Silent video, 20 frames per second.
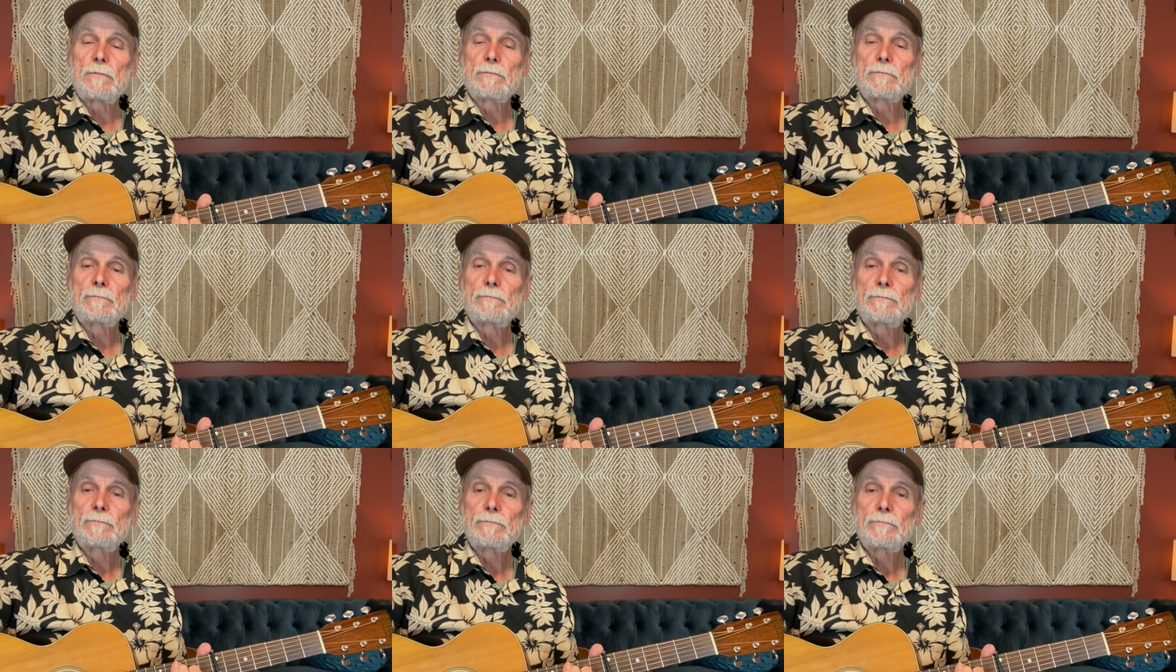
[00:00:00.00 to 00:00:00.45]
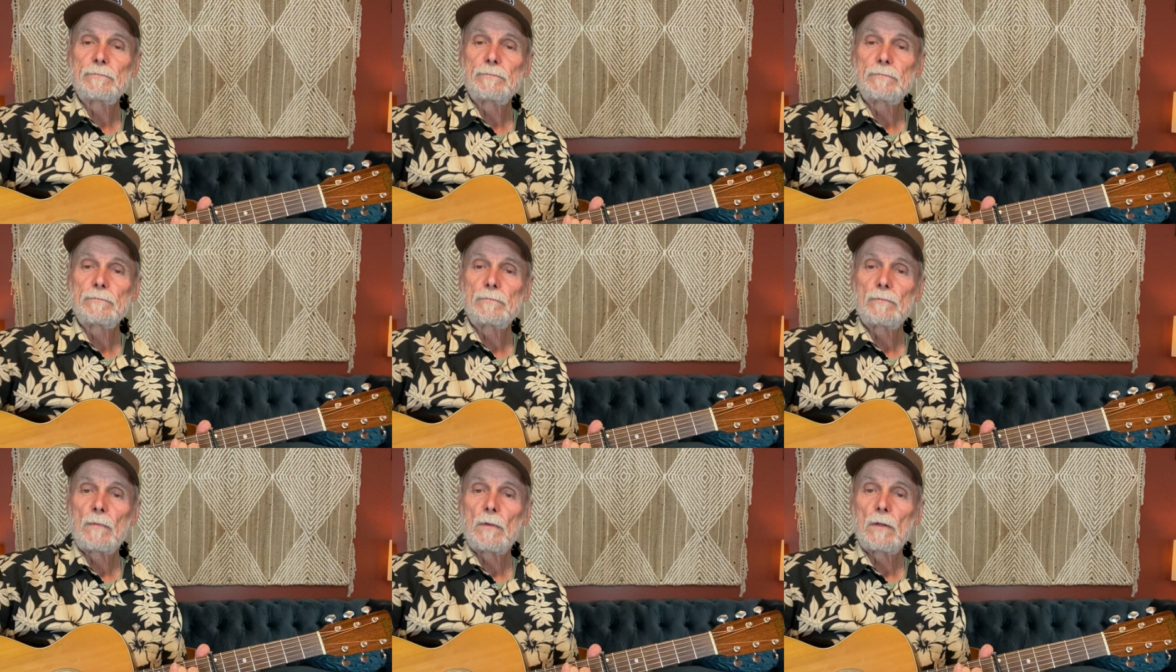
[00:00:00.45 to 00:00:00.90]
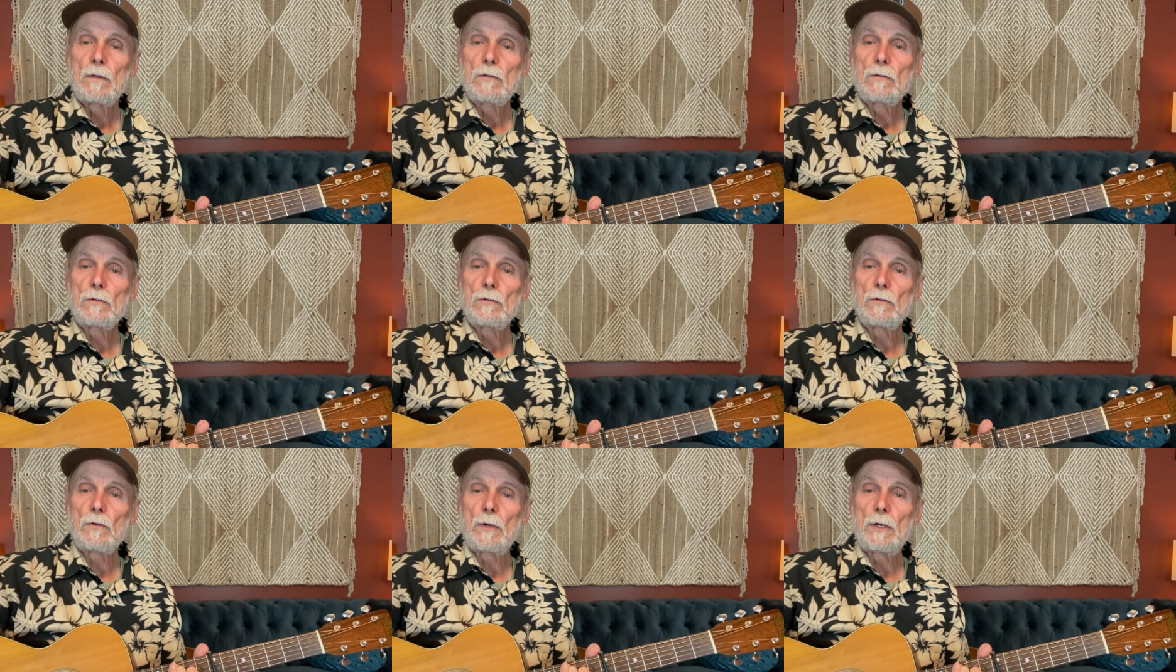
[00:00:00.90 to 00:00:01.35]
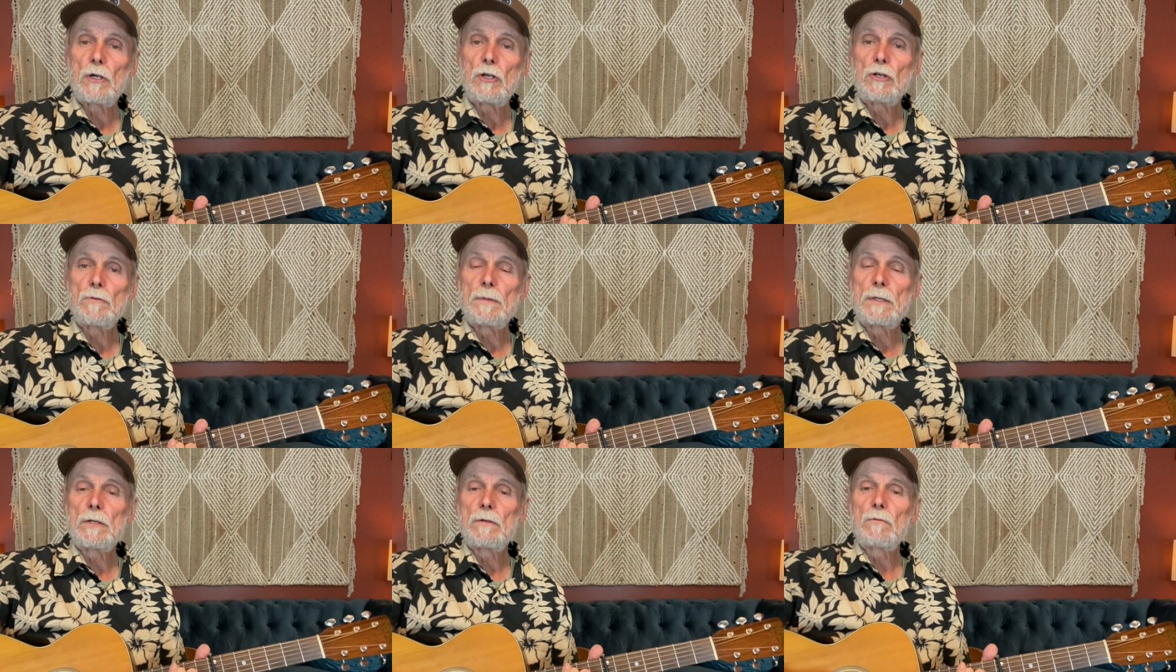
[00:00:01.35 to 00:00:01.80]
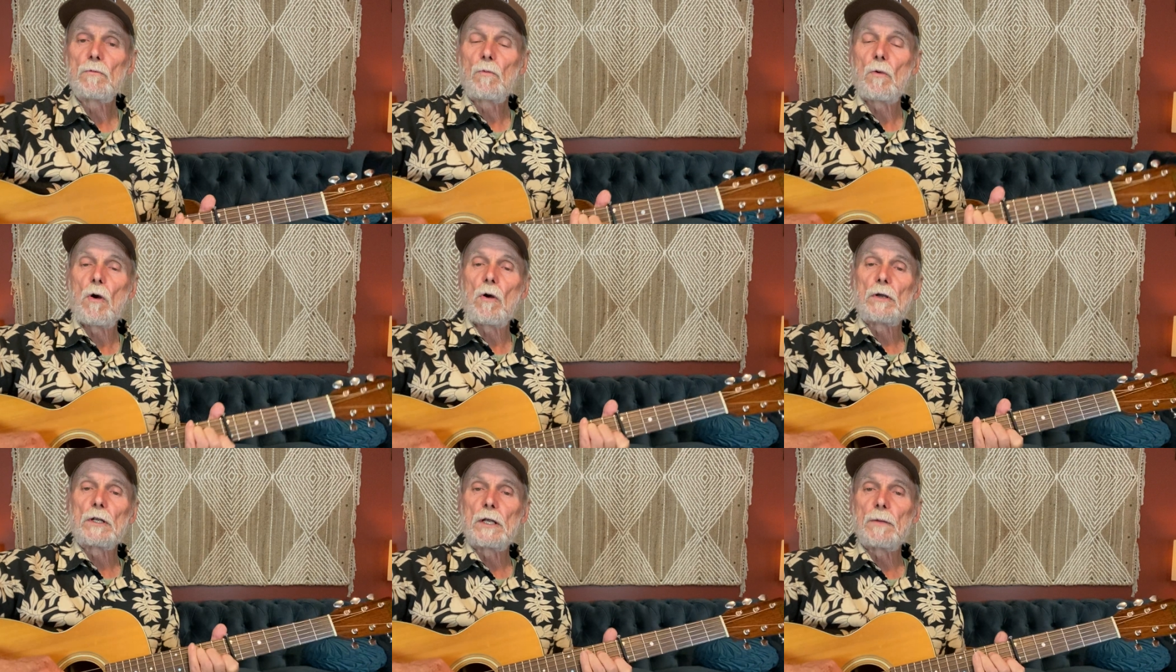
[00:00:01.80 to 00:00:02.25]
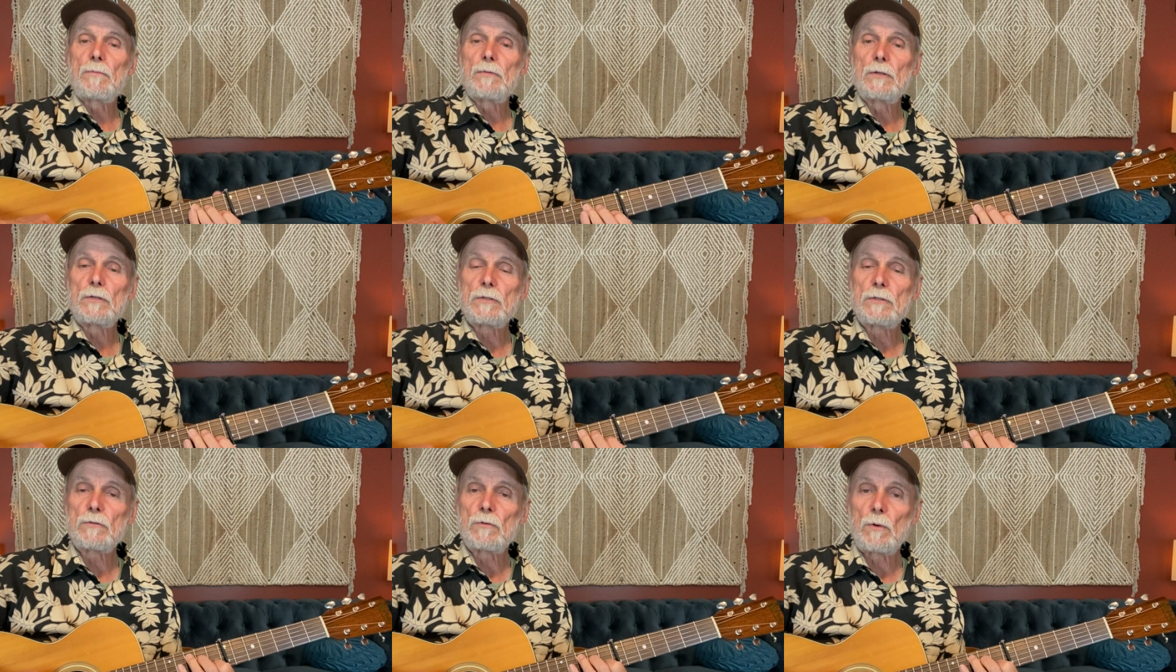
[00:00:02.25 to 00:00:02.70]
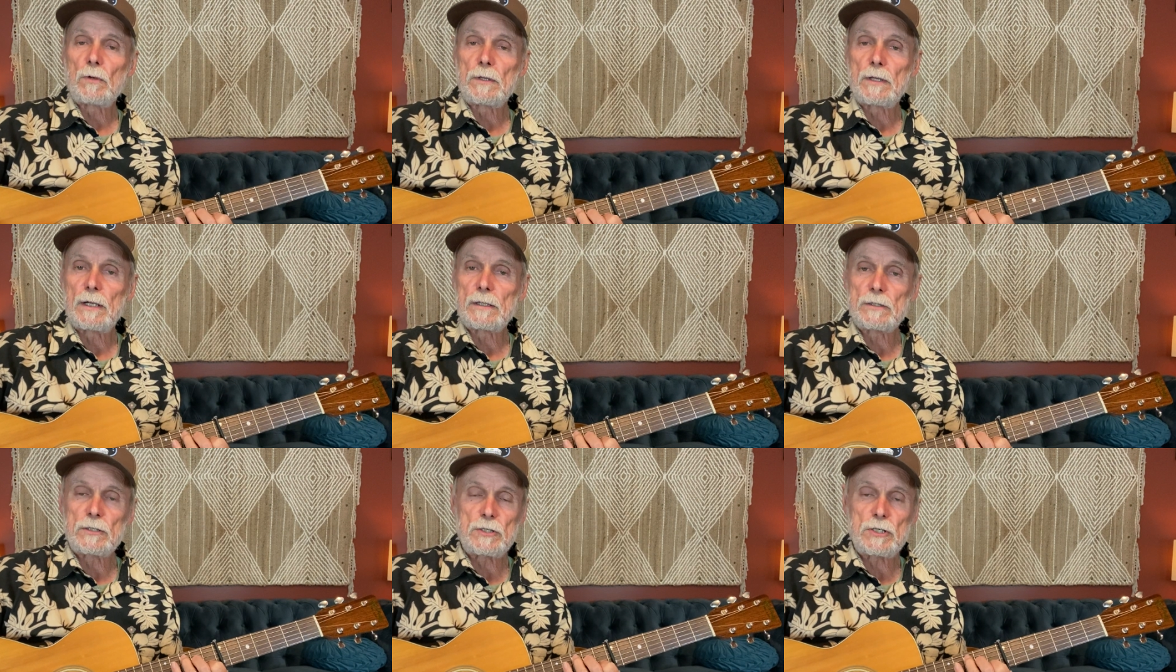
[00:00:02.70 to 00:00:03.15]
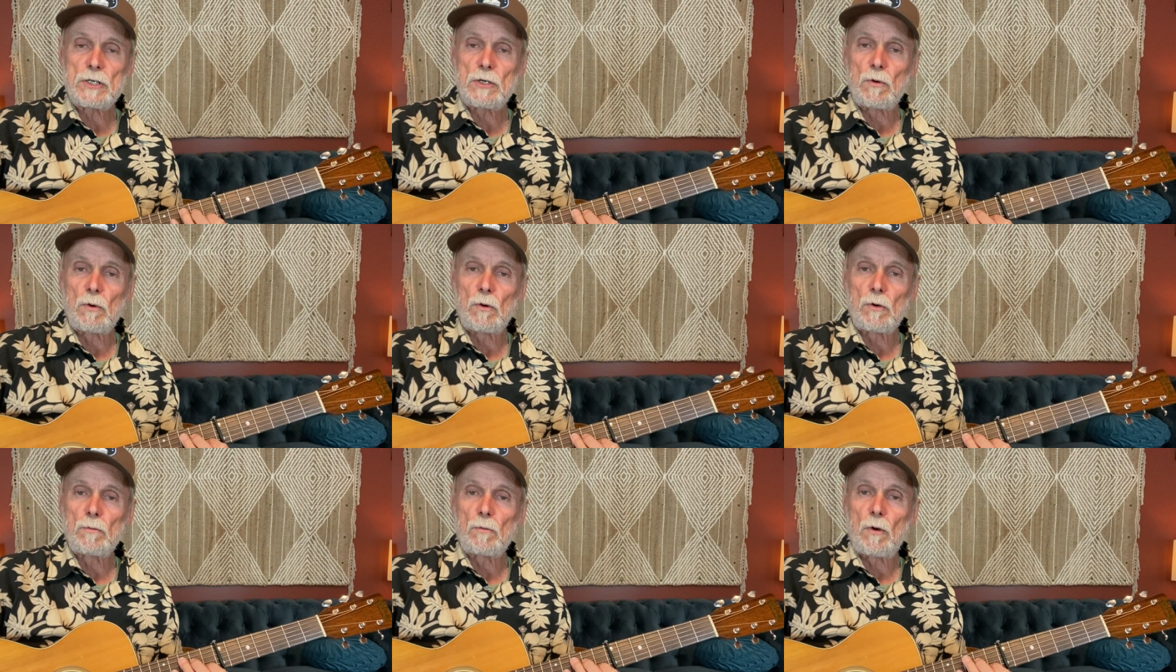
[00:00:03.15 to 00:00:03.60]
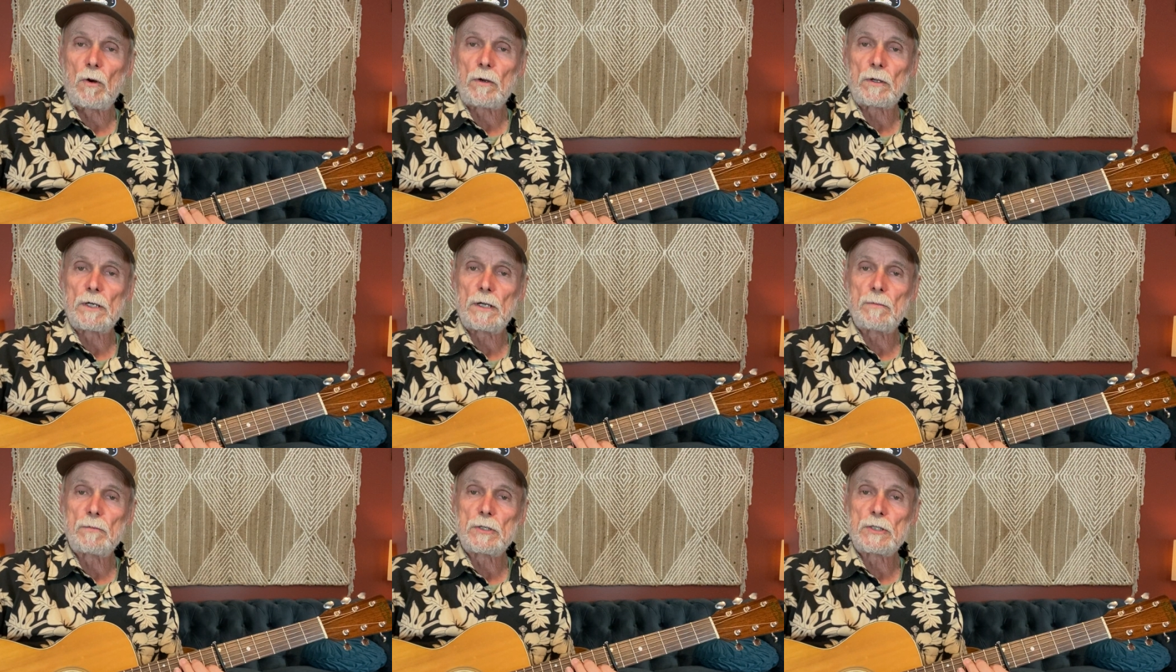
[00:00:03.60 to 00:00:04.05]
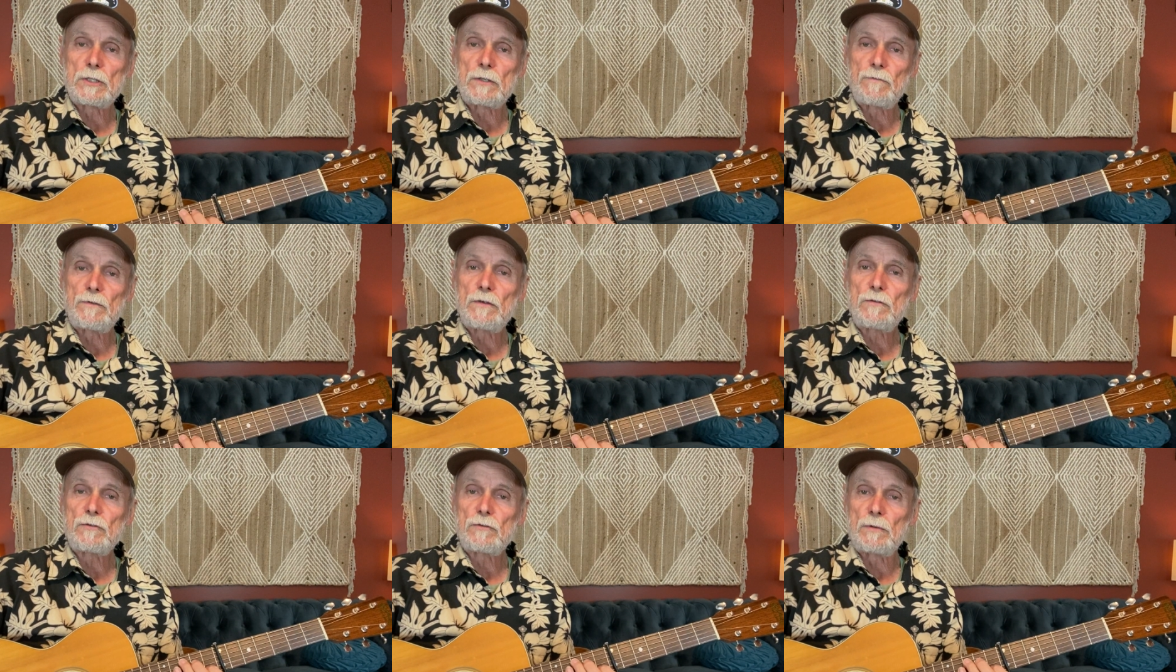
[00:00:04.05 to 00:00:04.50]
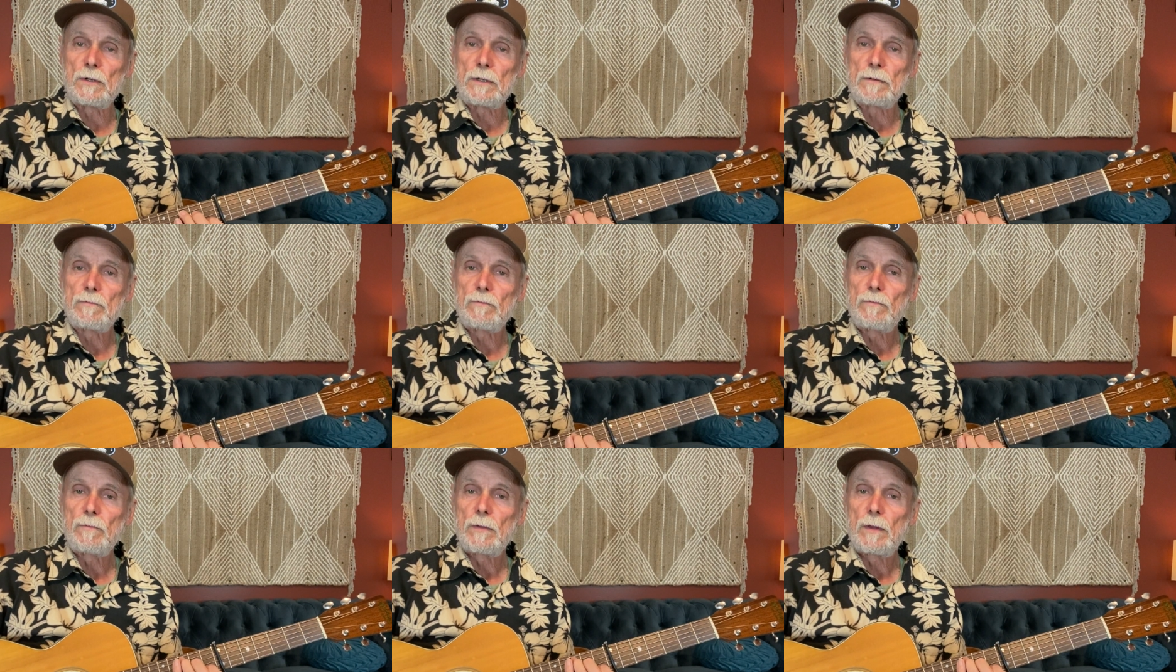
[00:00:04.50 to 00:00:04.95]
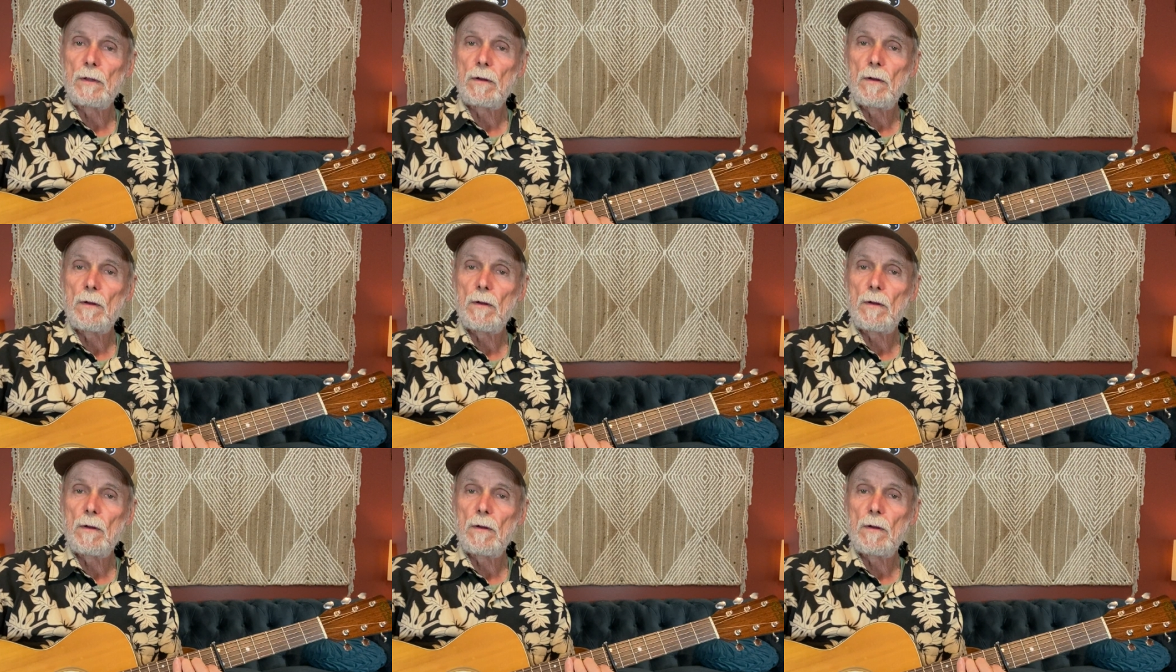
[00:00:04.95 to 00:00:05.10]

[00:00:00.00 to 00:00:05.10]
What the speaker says: So here you'd be walking up, it's sort of like the G chord walking up, but it's the 5th string.